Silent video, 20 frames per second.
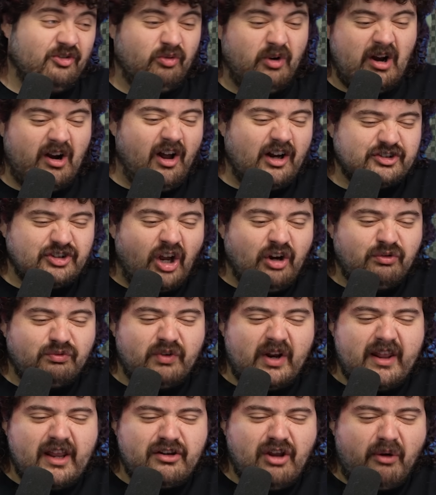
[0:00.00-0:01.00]
well, I don't
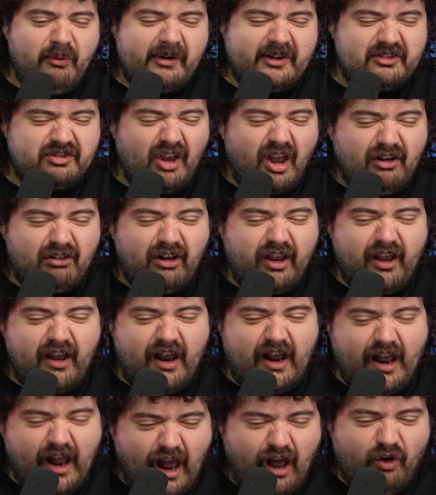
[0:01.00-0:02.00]
really know exactly
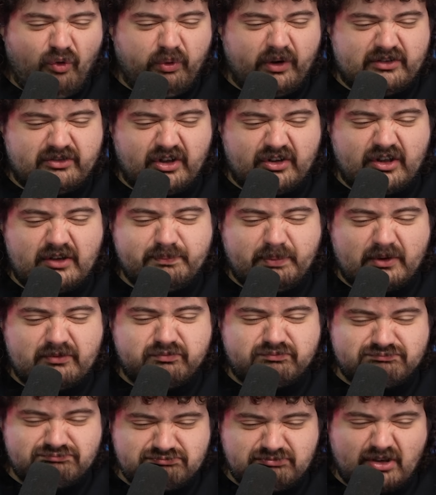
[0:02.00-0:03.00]
how it did it, but
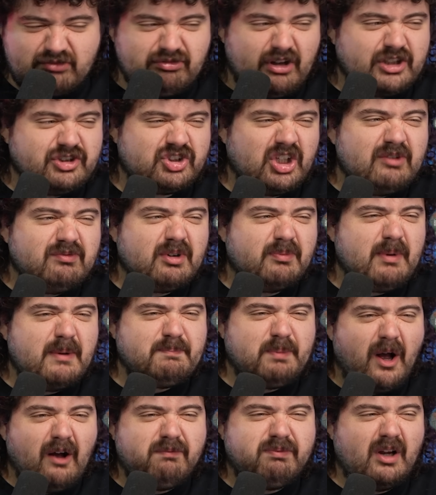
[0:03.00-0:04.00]
they seem to be
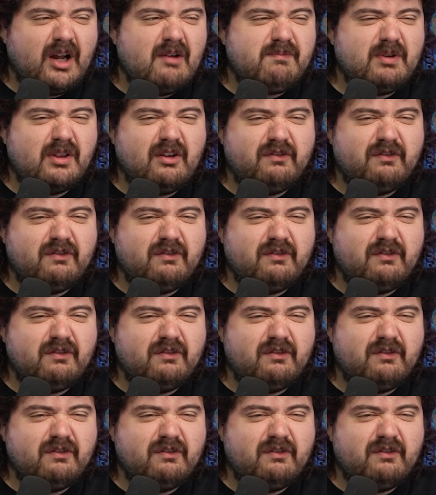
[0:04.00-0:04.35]
popping up in the